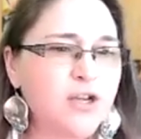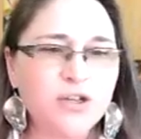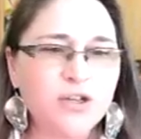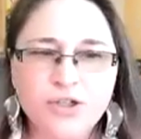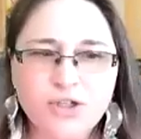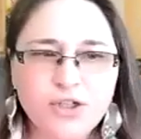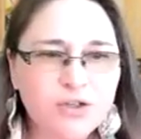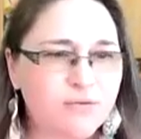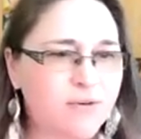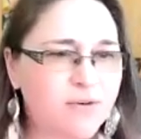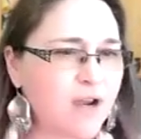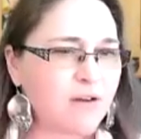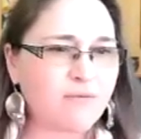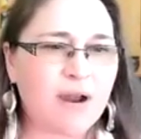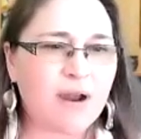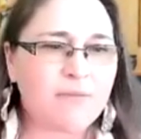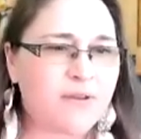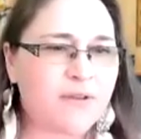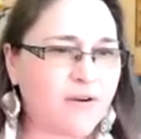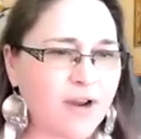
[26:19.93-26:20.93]
do not
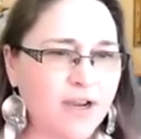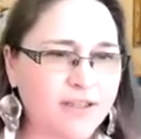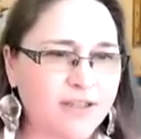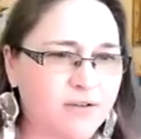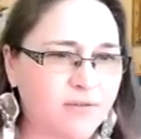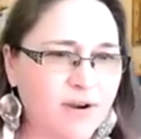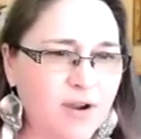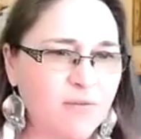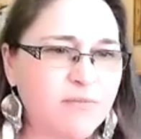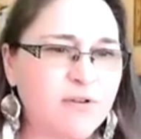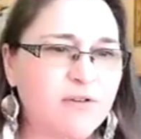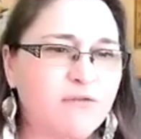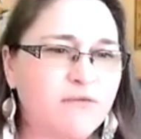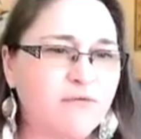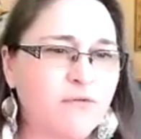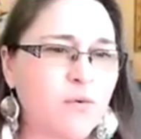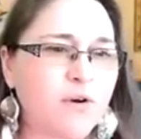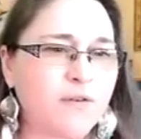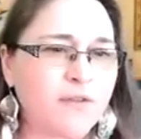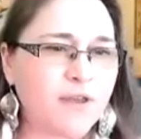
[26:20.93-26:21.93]
wrap their heads around
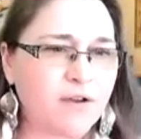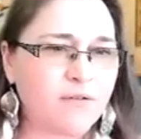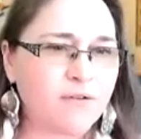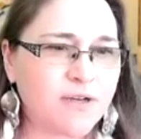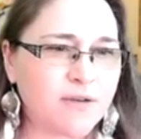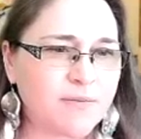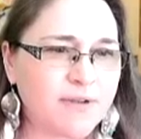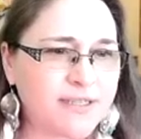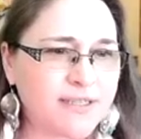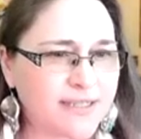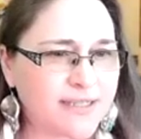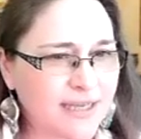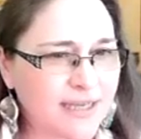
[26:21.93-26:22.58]
before they go into business.